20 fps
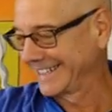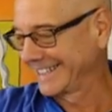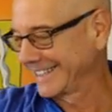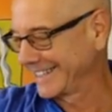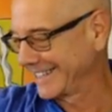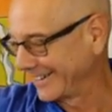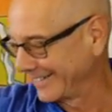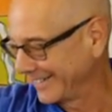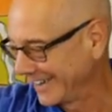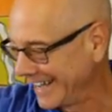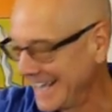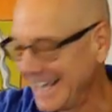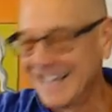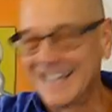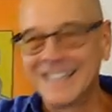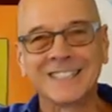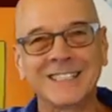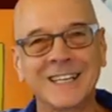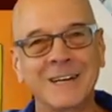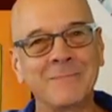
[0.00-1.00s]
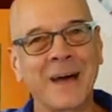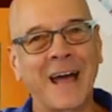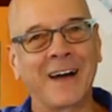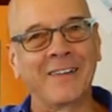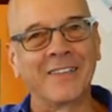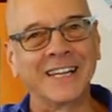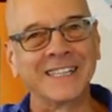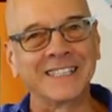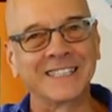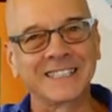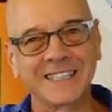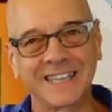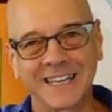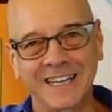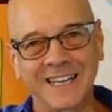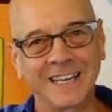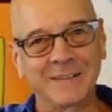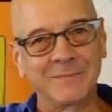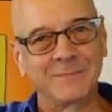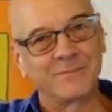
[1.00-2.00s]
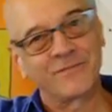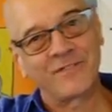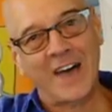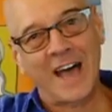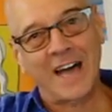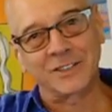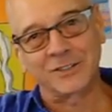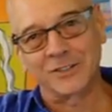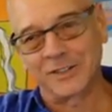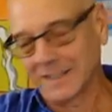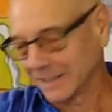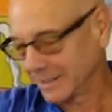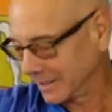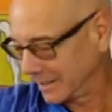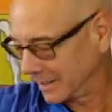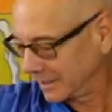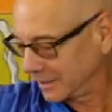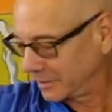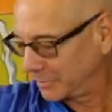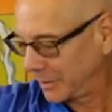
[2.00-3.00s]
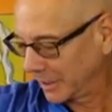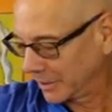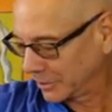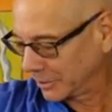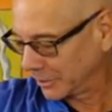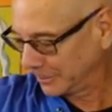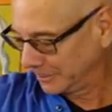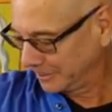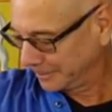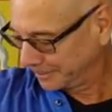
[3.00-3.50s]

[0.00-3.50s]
So somehow that's factored into this picture.